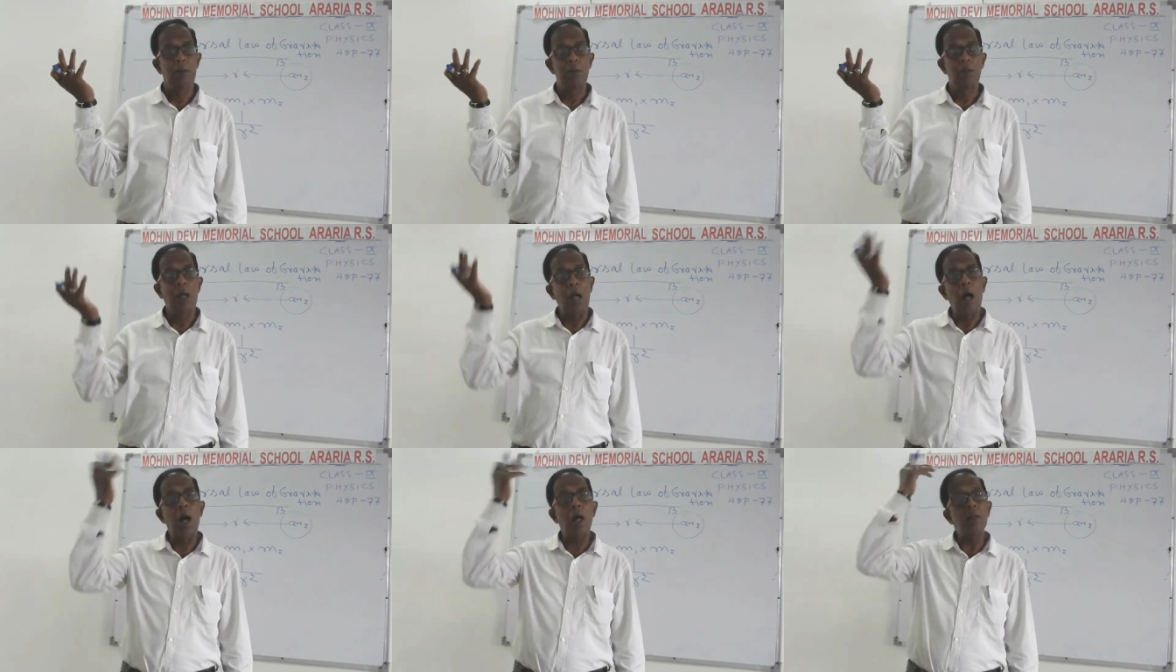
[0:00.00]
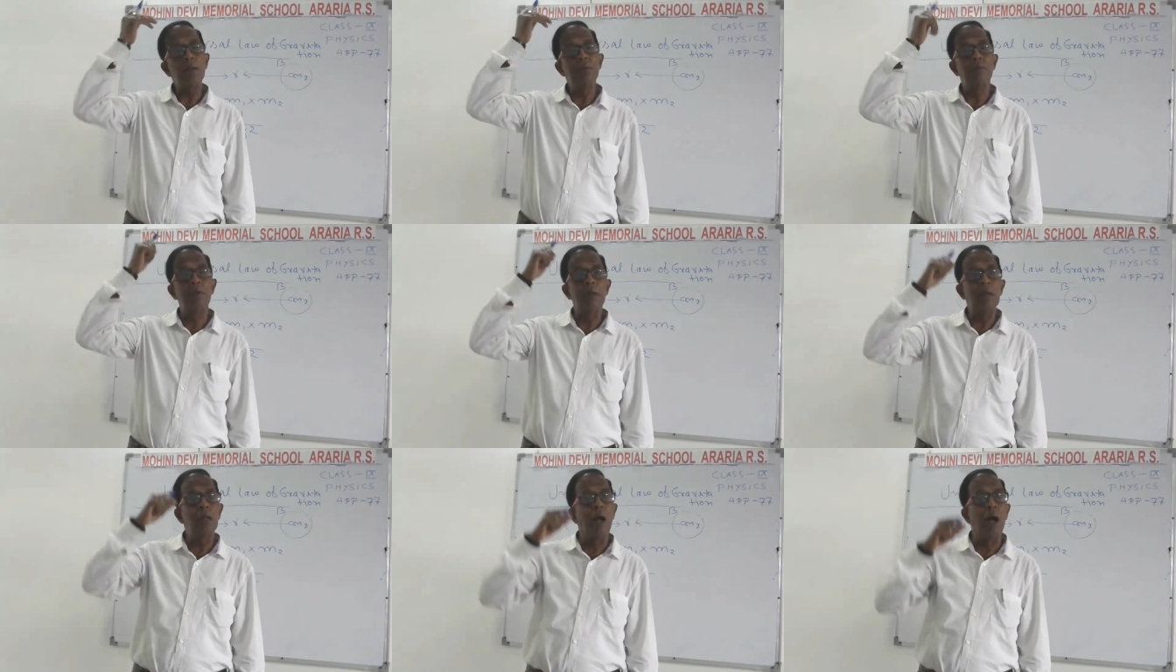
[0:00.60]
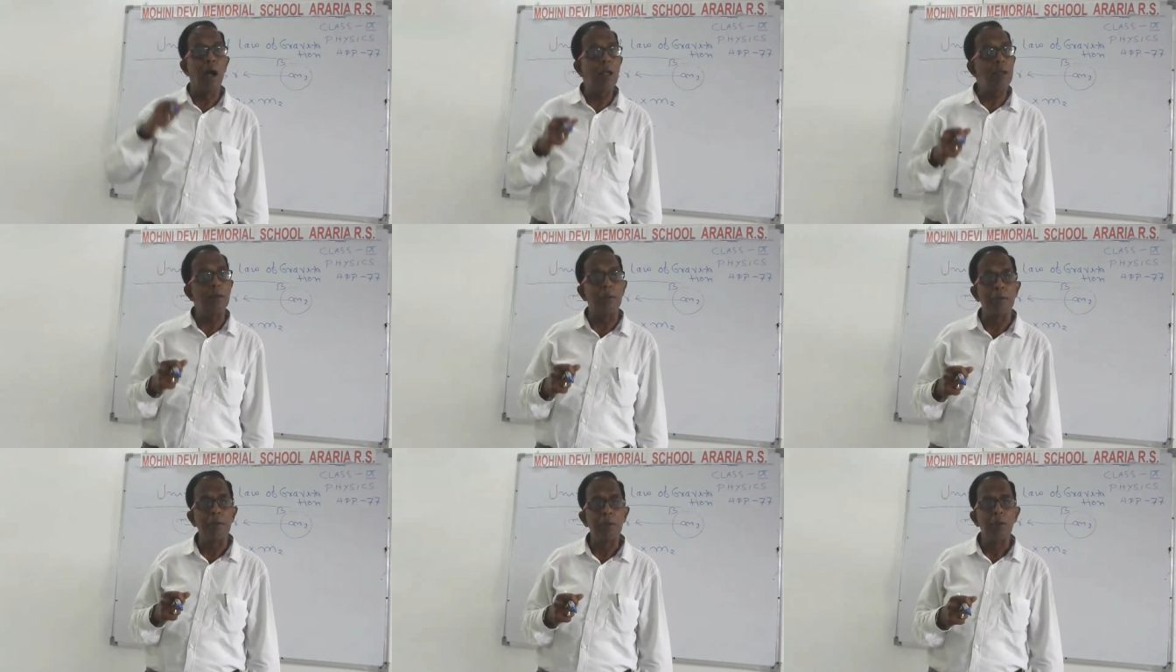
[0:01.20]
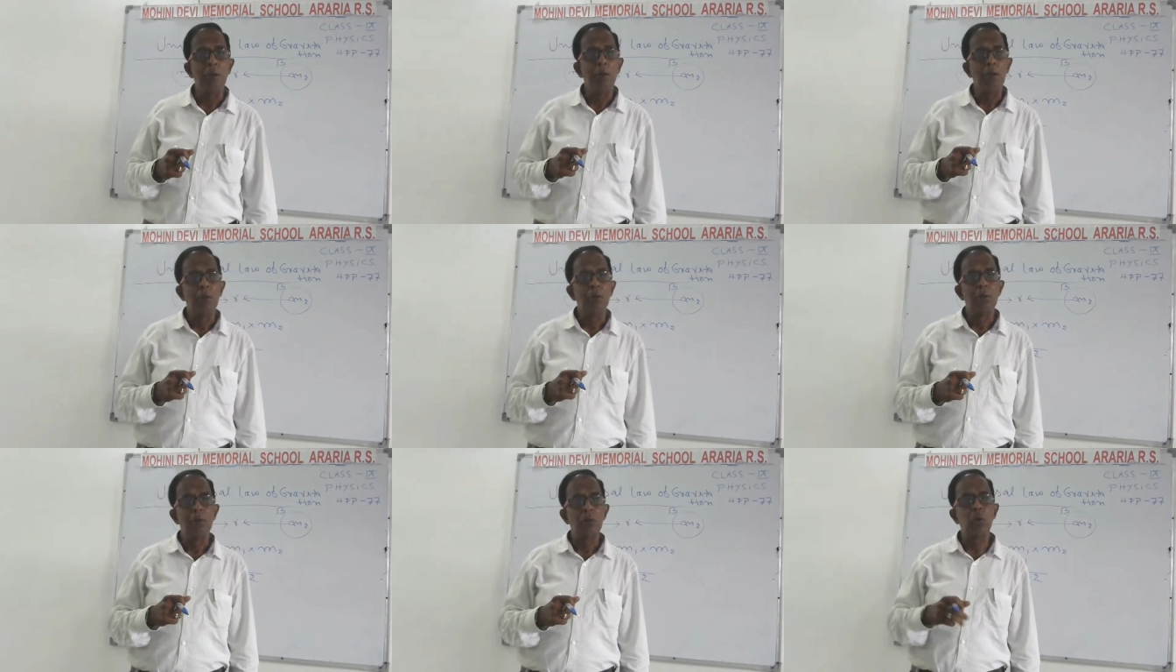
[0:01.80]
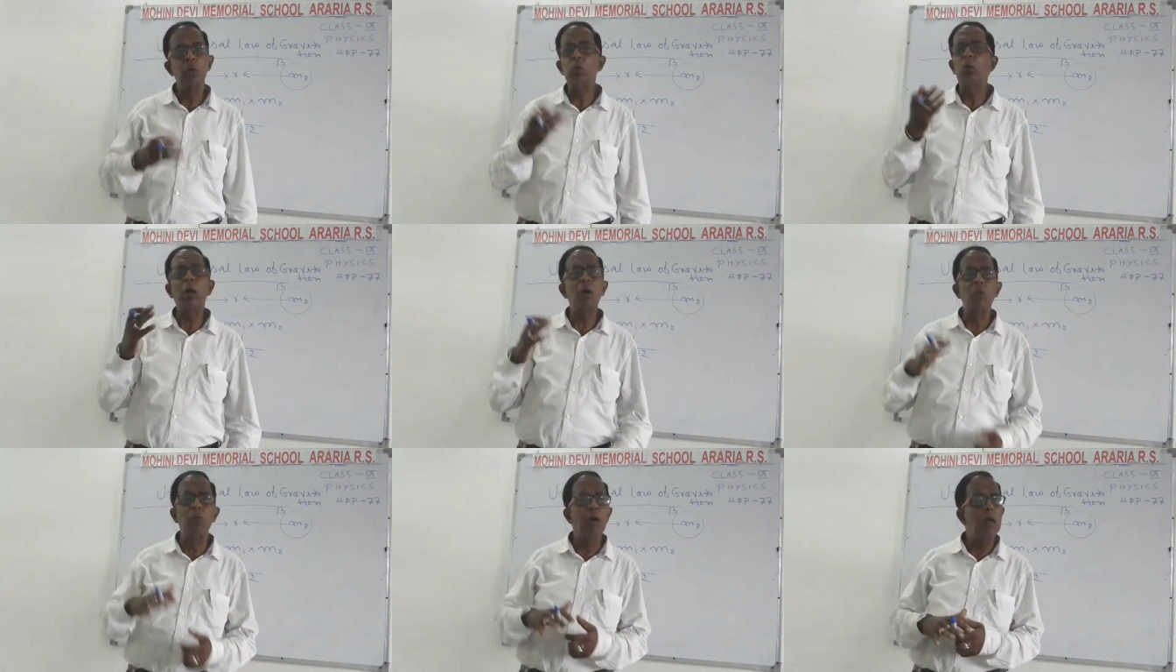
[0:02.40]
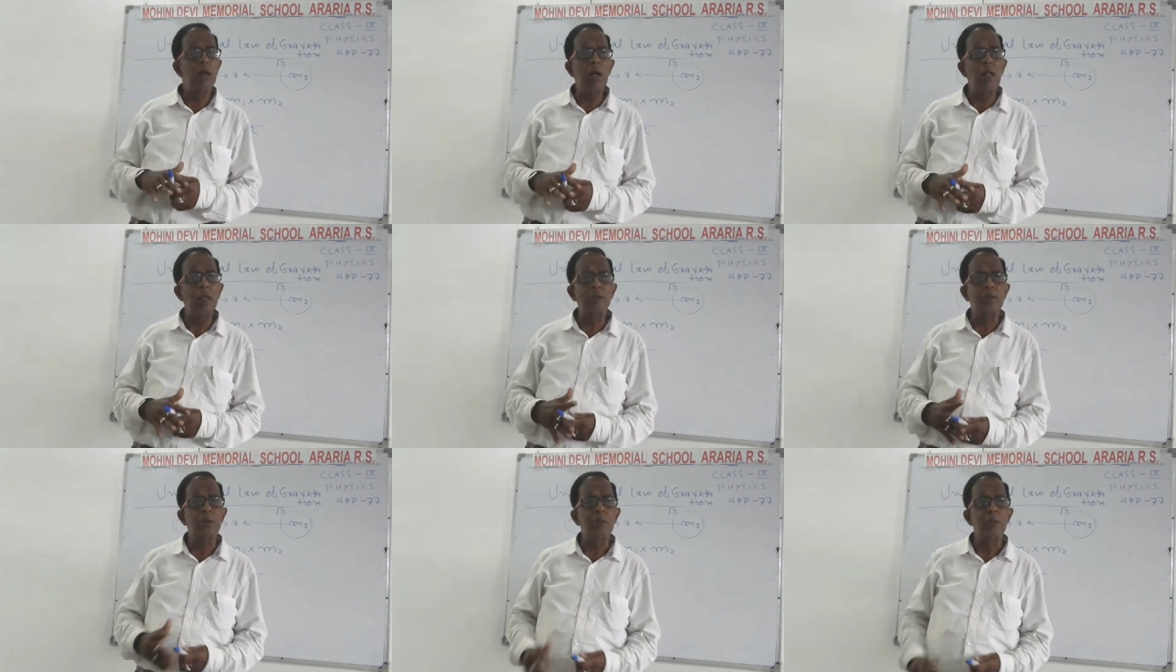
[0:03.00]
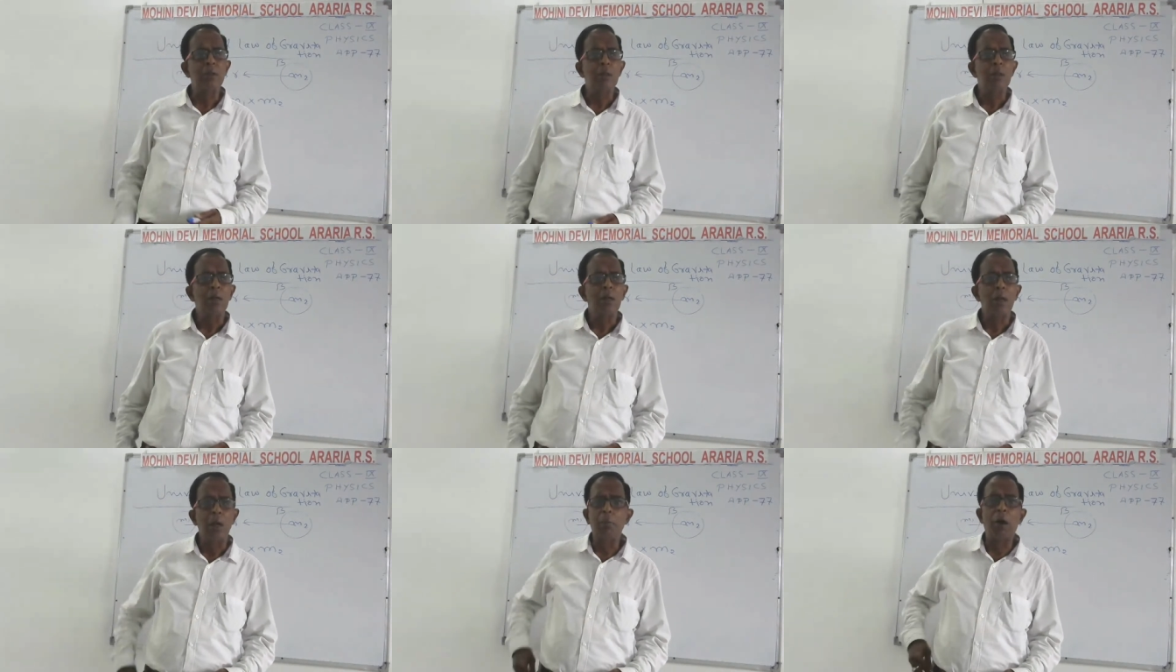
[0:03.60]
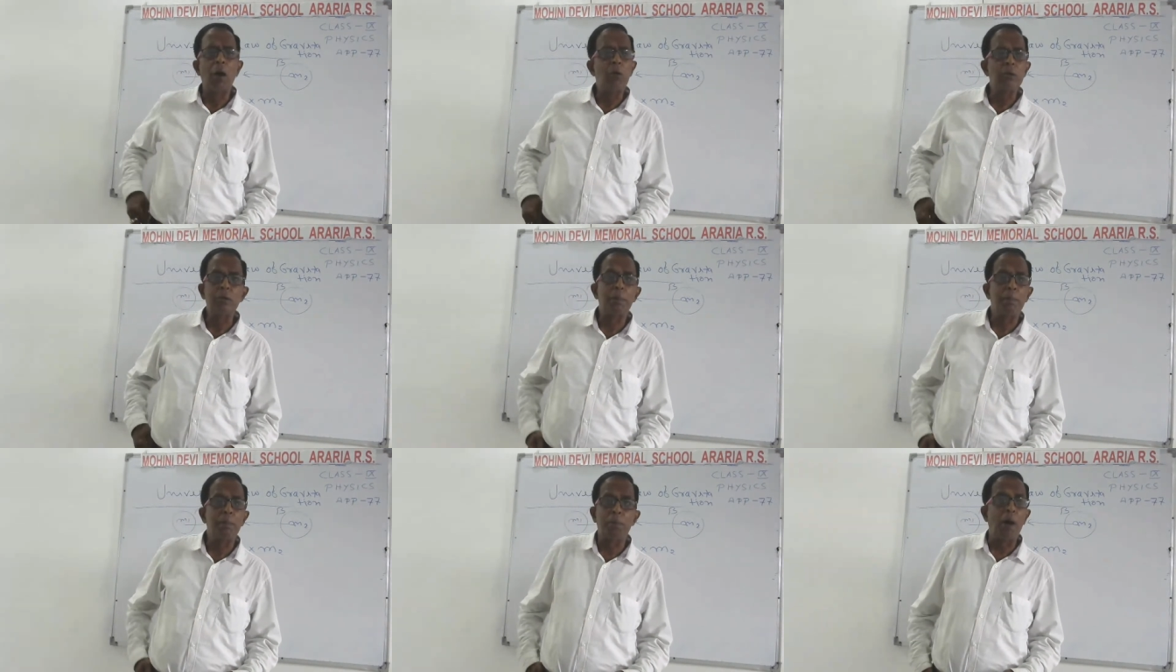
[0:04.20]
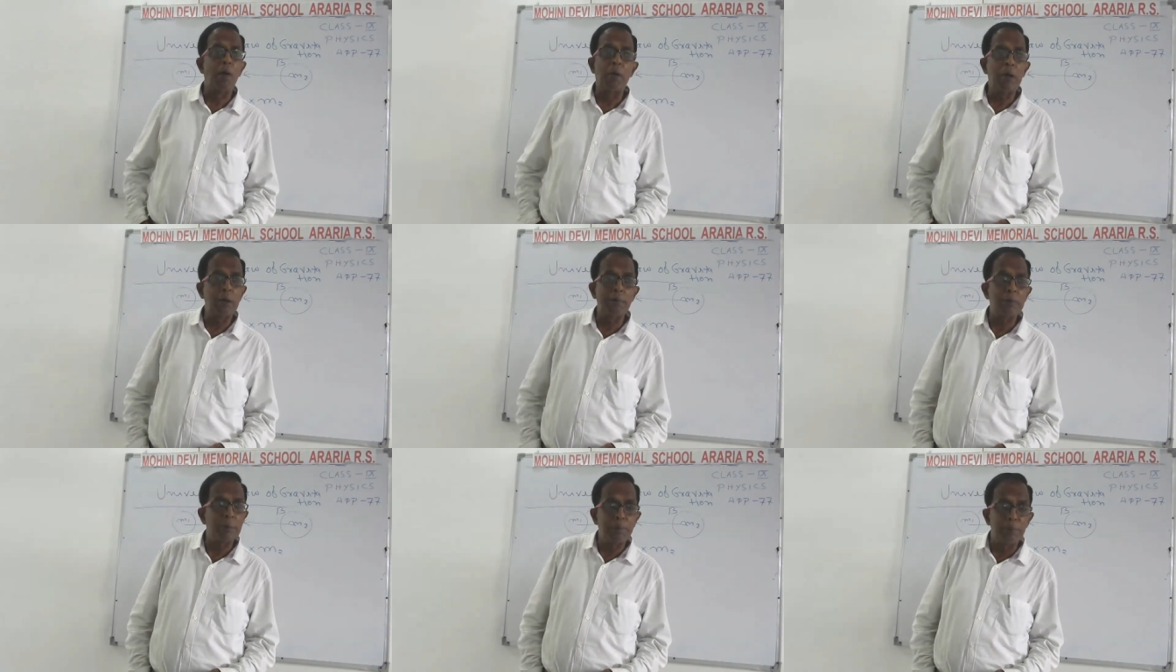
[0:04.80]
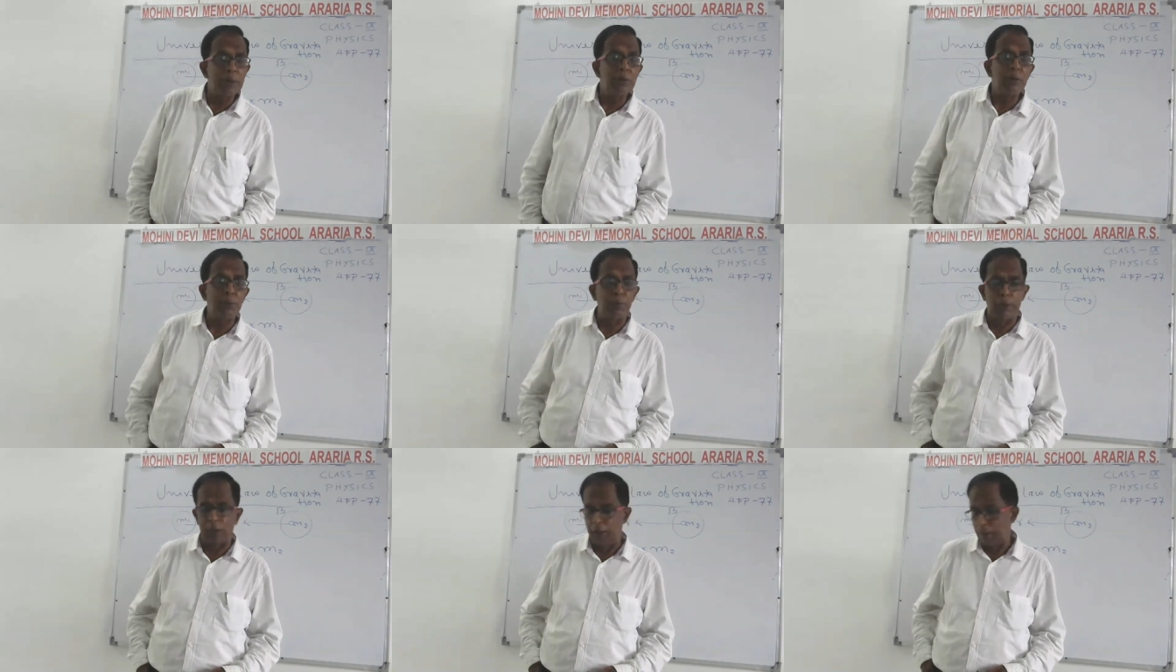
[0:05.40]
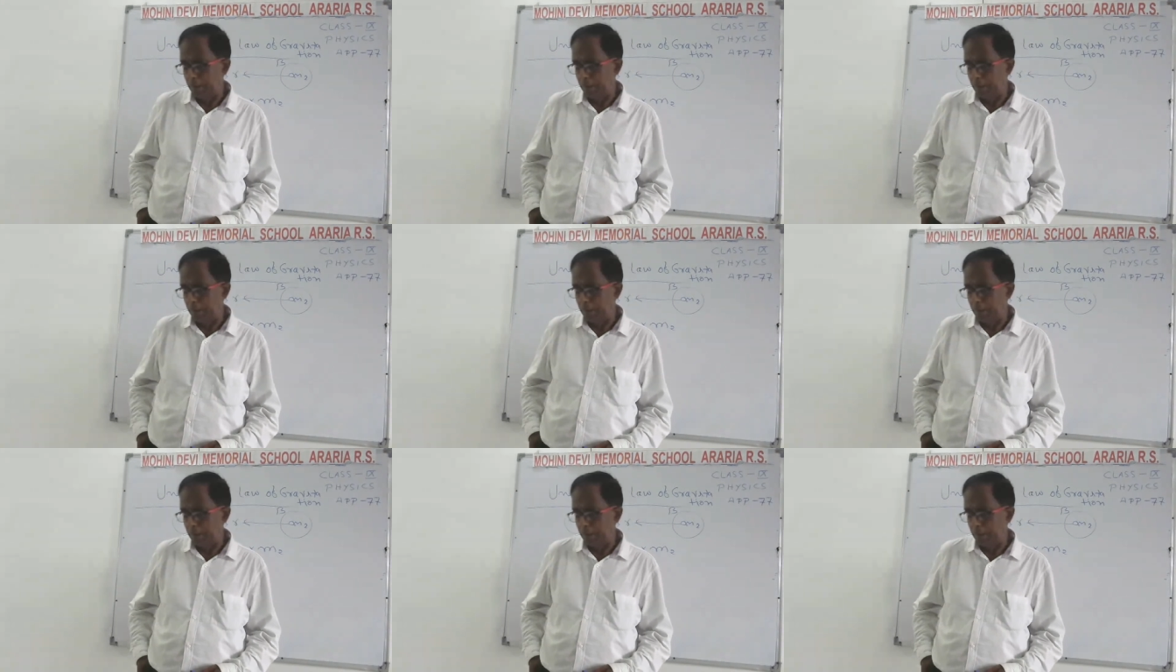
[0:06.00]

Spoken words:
The R is very high. So you are worthless about the power of the principal.